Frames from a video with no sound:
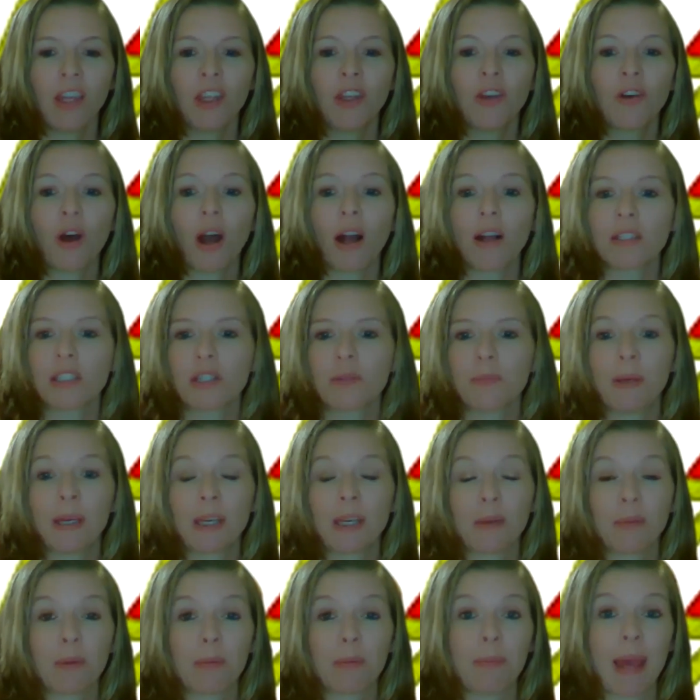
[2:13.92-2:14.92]
You'll also pick
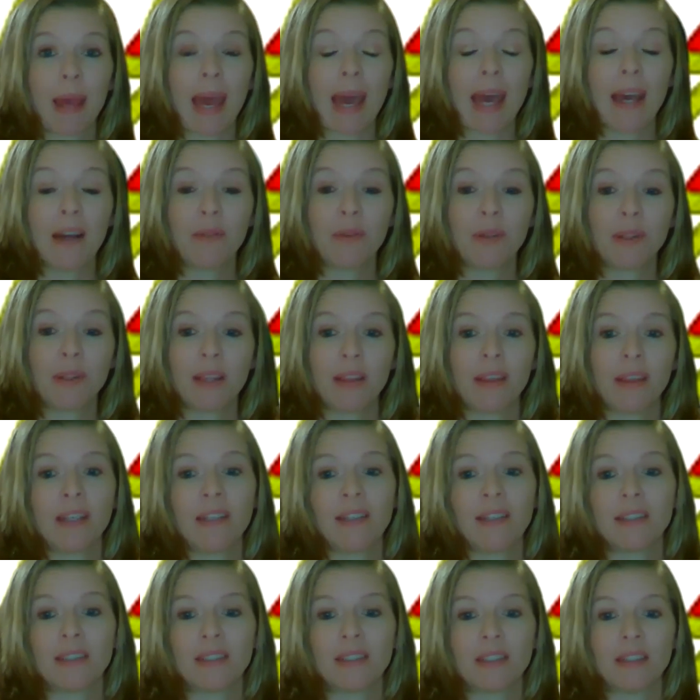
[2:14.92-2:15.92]
up a bag with the
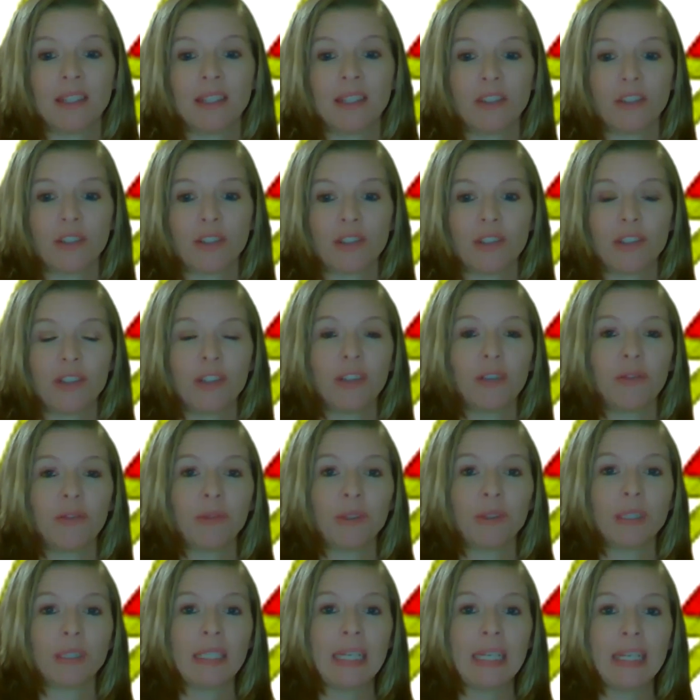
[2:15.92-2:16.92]
things that your student
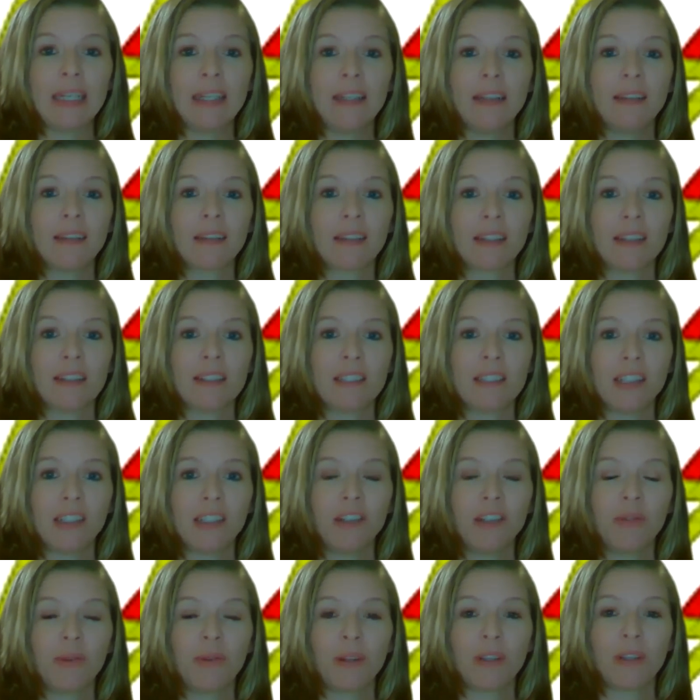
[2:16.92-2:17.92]
will need to
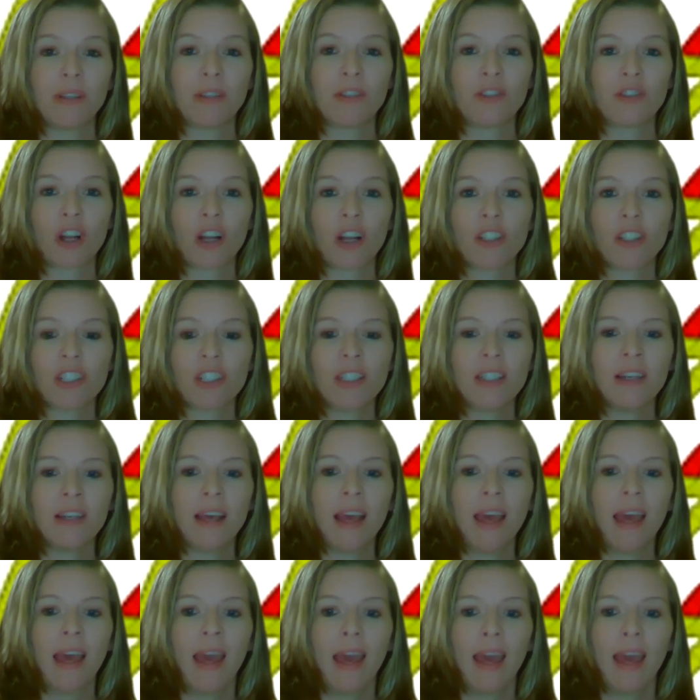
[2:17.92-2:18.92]
continue with instruction,
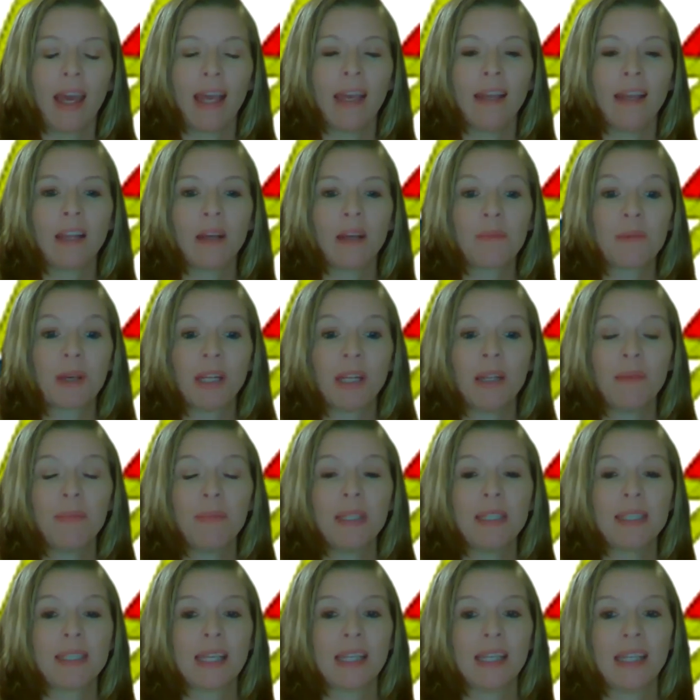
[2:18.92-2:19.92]
and I'm going to
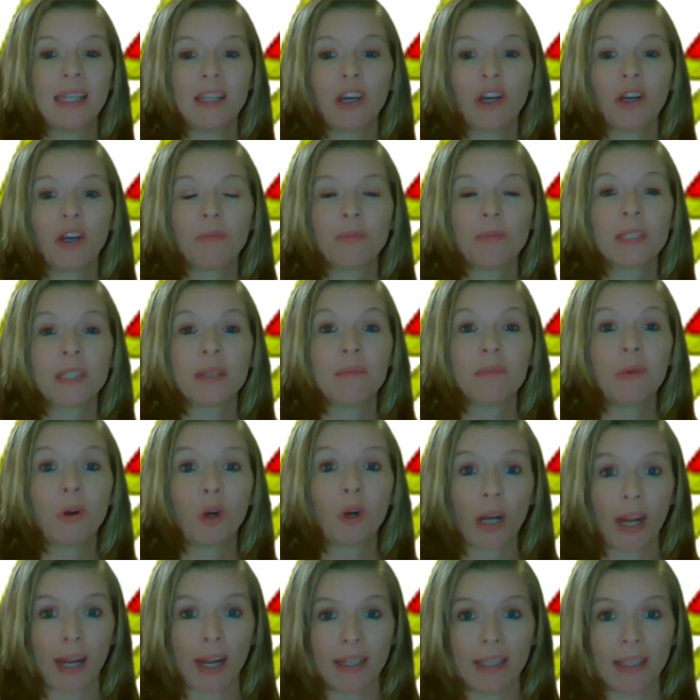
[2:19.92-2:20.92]
be sending home some
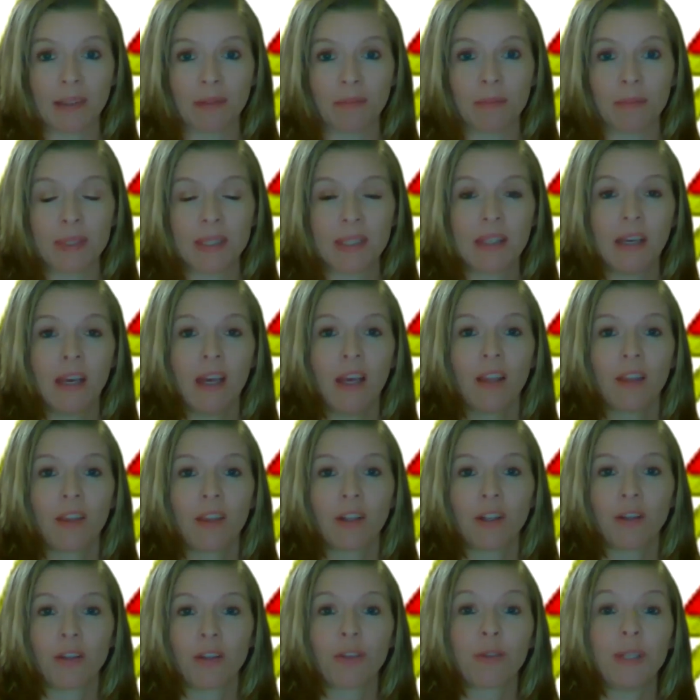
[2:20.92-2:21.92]
more items
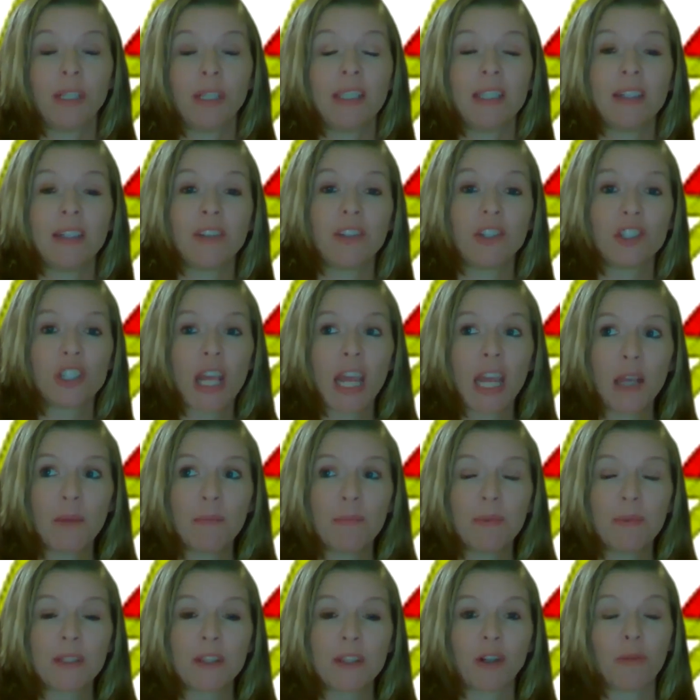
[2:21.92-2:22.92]
their 3D
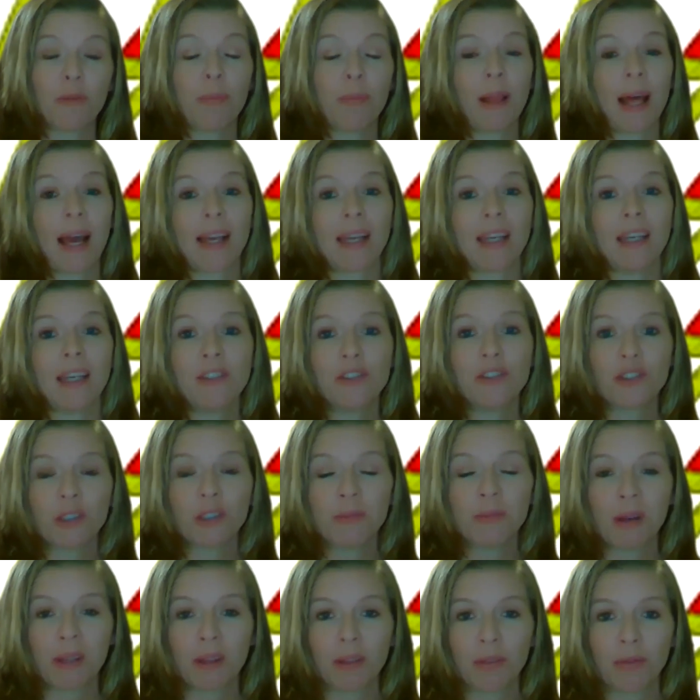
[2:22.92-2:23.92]
shapes, their Black History
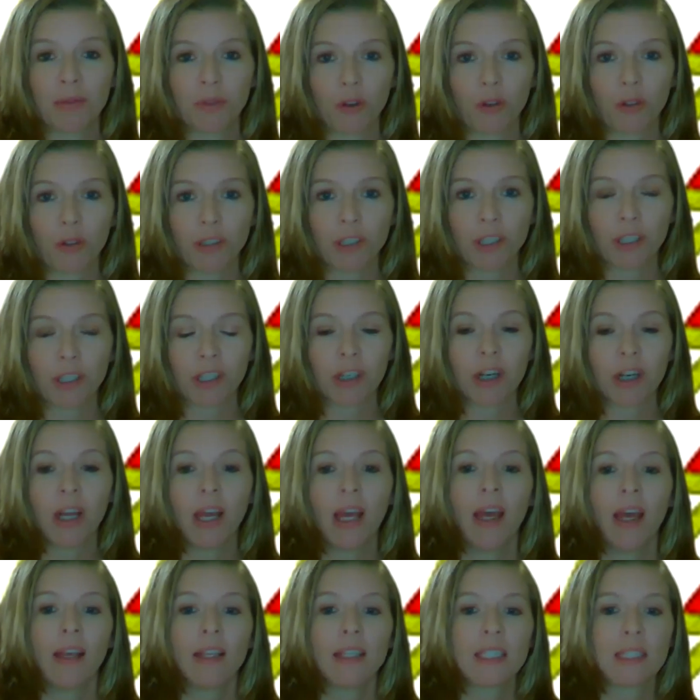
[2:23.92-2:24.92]
Month folder,
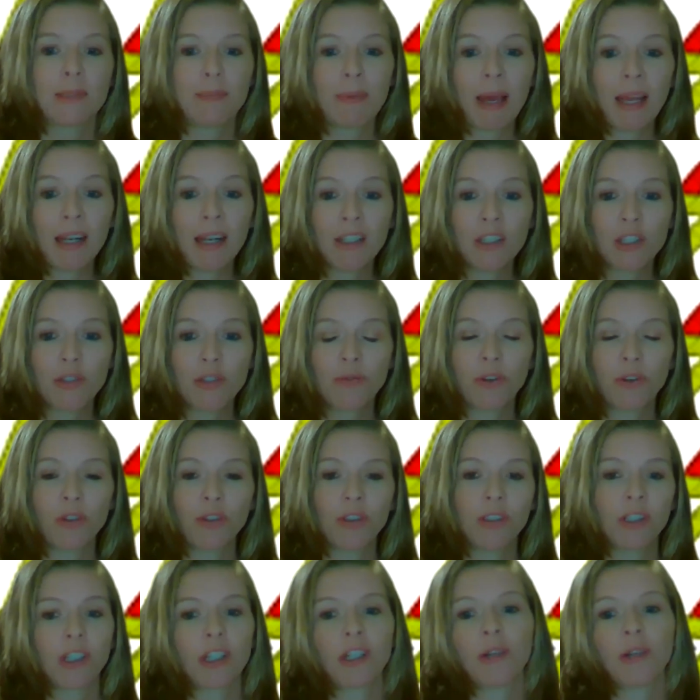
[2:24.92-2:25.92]
Spanish
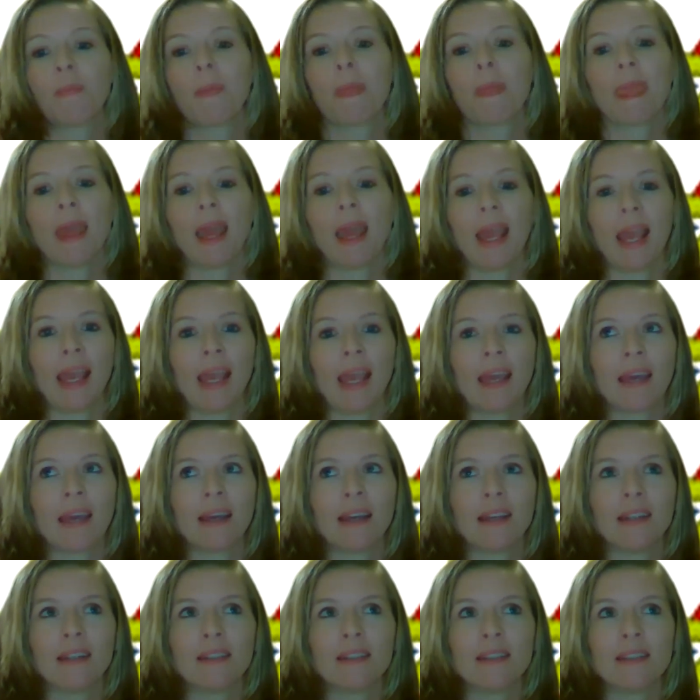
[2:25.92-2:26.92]
folder,
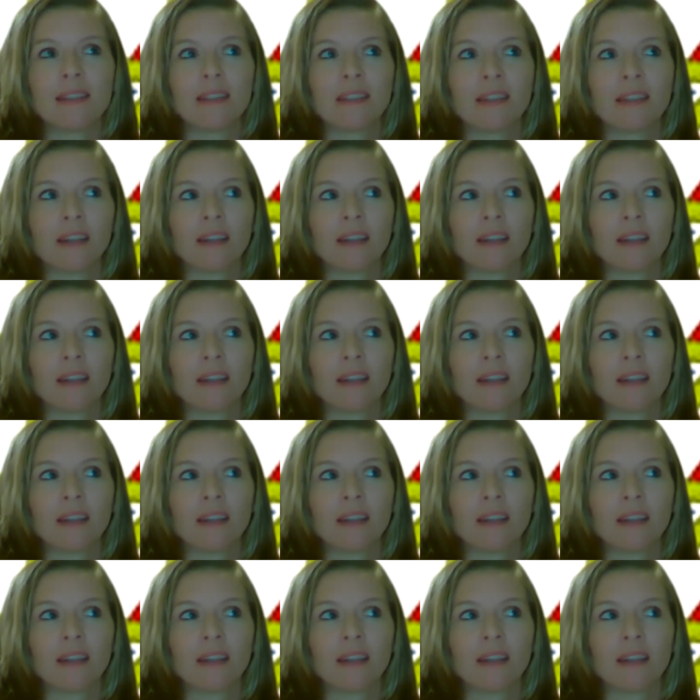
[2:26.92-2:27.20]
and